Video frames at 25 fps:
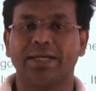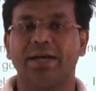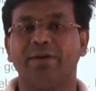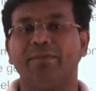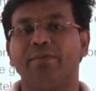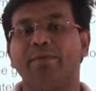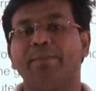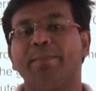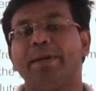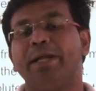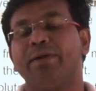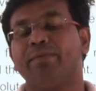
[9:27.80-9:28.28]

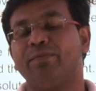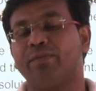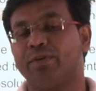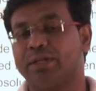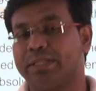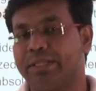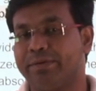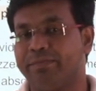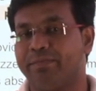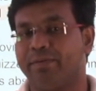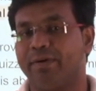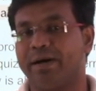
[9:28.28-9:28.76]
government for
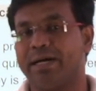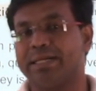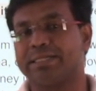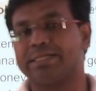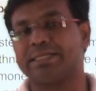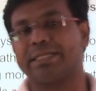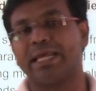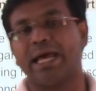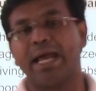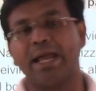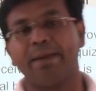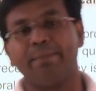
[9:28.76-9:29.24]
the
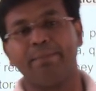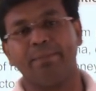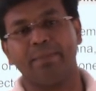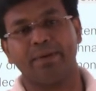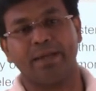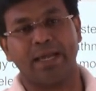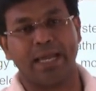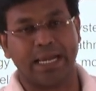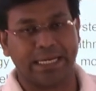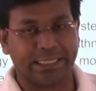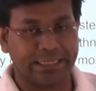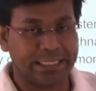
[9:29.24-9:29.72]
first time,
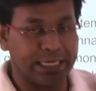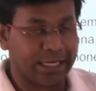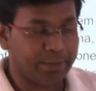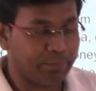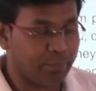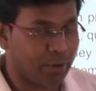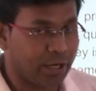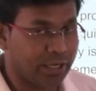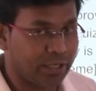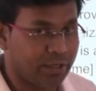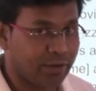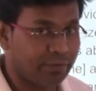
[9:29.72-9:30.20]
at that
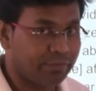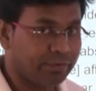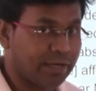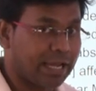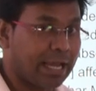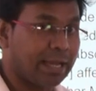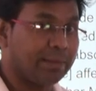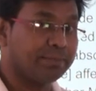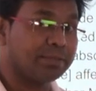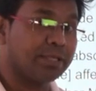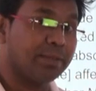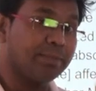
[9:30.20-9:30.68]
point of
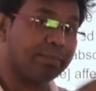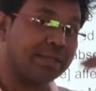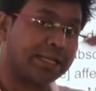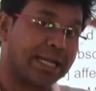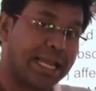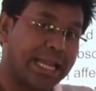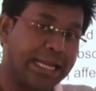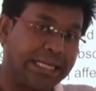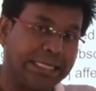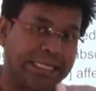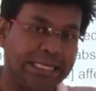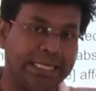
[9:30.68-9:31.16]
time, some
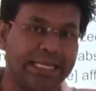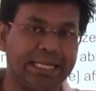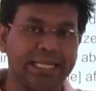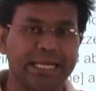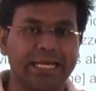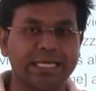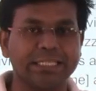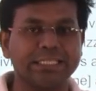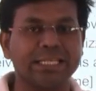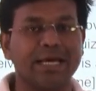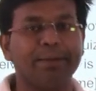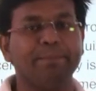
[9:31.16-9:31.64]

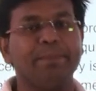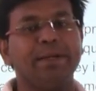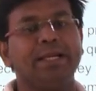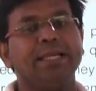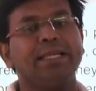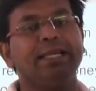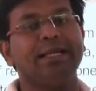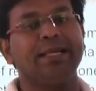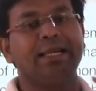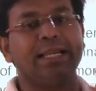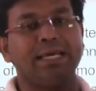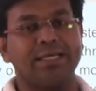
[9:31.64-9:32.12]
criterias have been
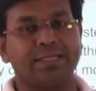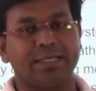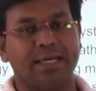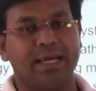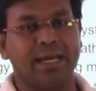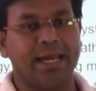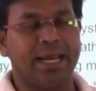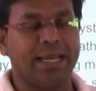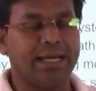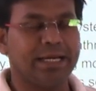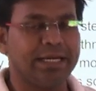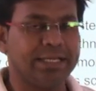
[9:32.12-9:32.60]

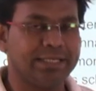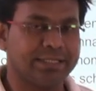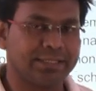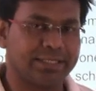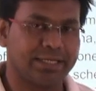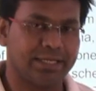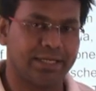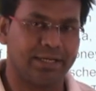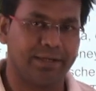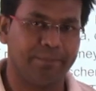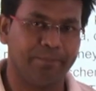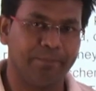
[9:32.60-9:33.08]

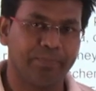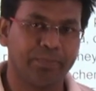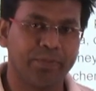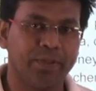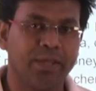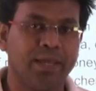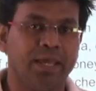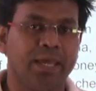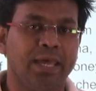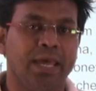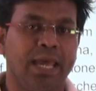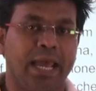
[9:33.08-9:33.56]
enlisted.
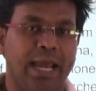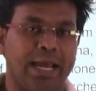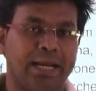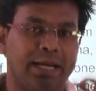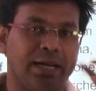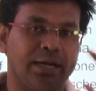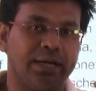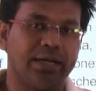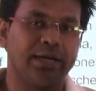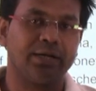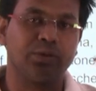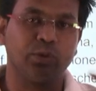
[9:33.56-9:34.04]

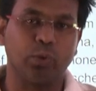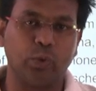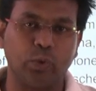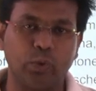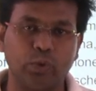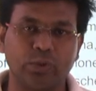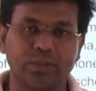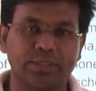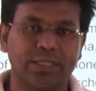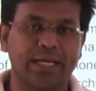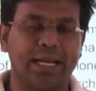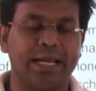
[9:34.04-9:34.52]
And under
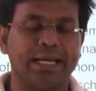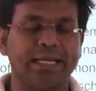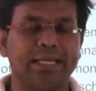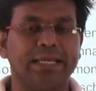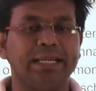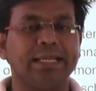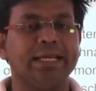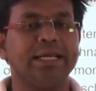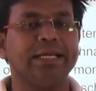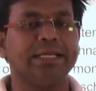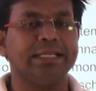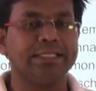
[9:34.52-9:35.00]
those
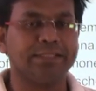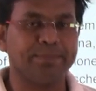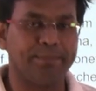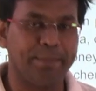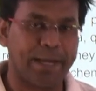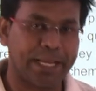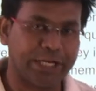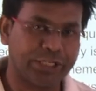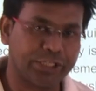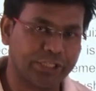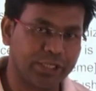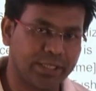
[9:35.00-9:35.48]
criteria, it is
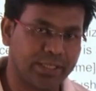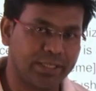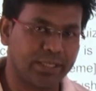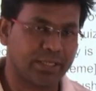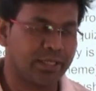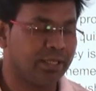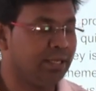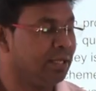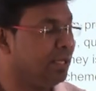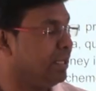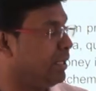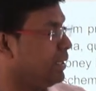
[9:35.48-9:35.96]
mentioned
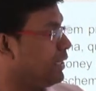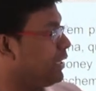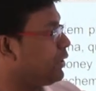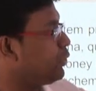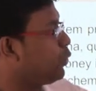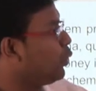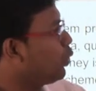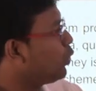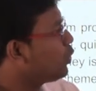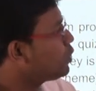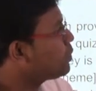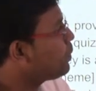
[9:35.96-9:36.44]

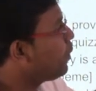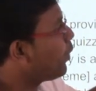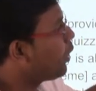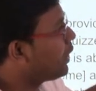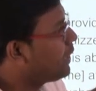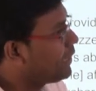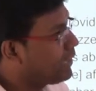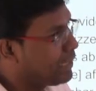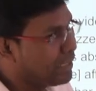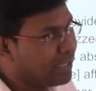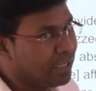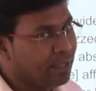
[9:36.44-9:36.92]
that those
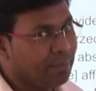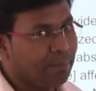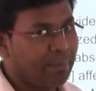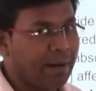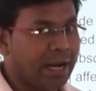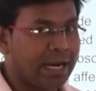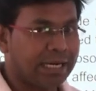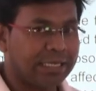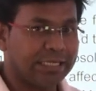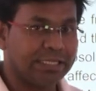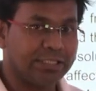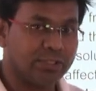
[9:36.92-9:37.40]
political
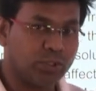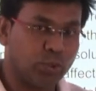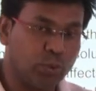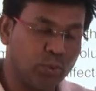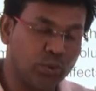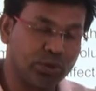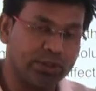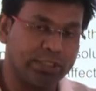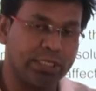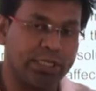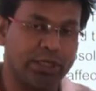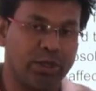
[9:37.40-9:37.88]
parties
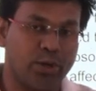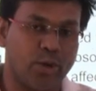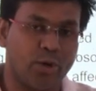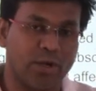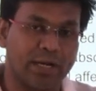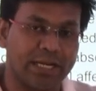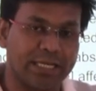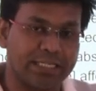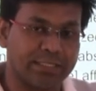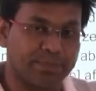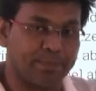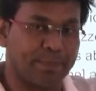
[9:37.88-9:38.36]
who secure
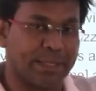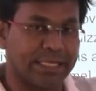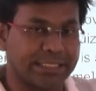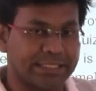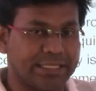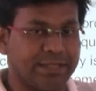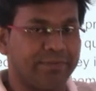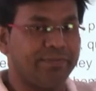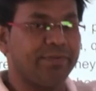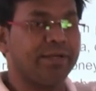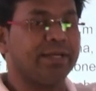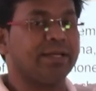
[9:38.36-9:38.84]
a
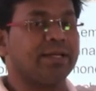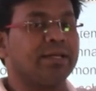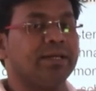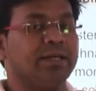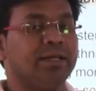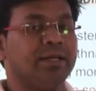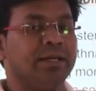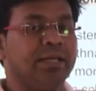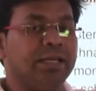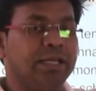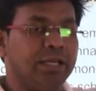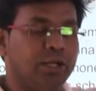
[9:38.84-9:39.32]
specific,
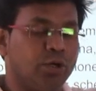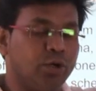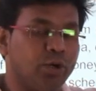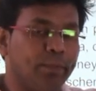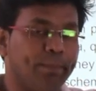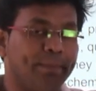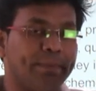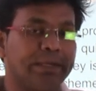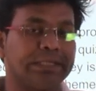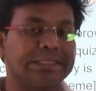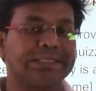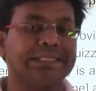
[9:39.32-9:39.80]
you know,
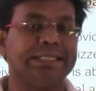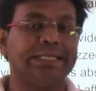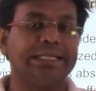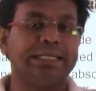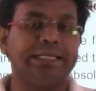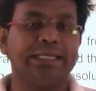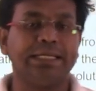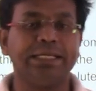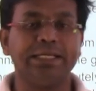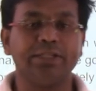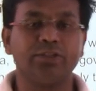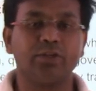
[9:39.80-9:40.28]

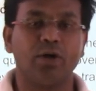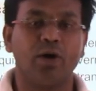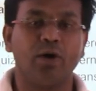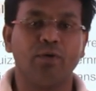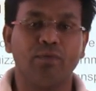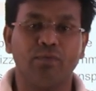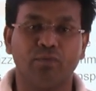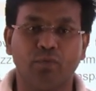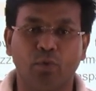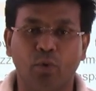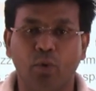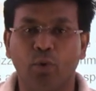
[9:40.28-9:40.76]
percentage
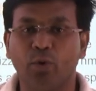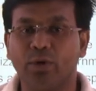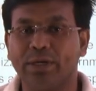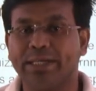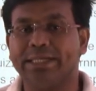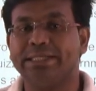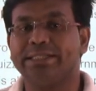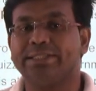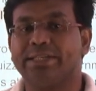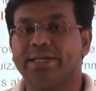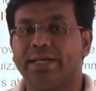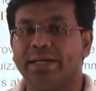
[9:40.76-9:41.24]
of vote
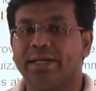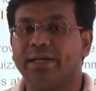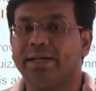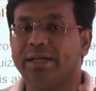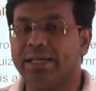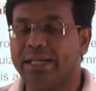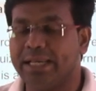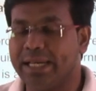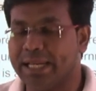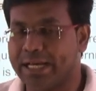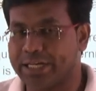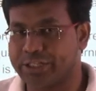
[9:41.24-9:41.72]
in
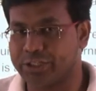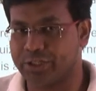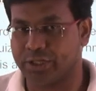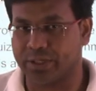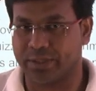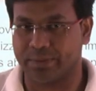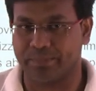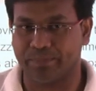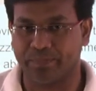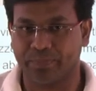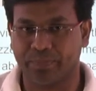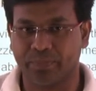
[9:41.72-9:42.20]
general
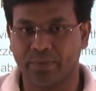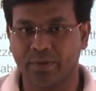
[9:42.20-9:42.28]
election,